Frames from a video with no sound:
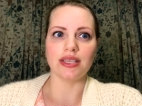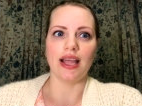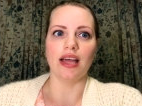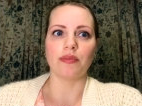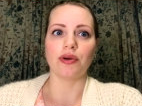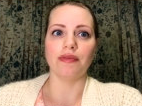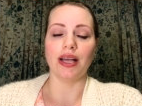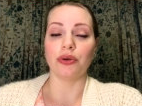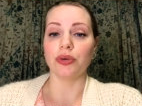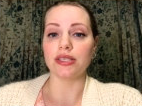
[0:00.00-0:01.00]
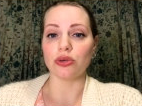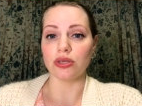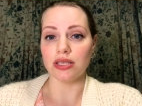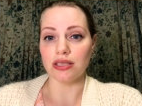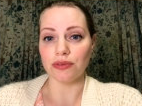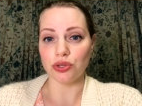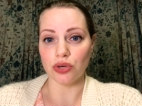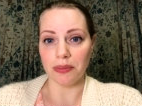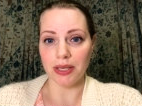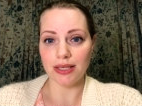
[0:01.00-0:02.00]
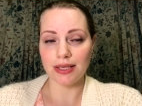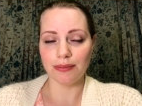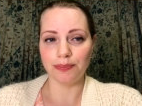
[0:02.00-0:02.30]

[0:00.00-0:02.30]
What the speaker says: and provide resources for treatment.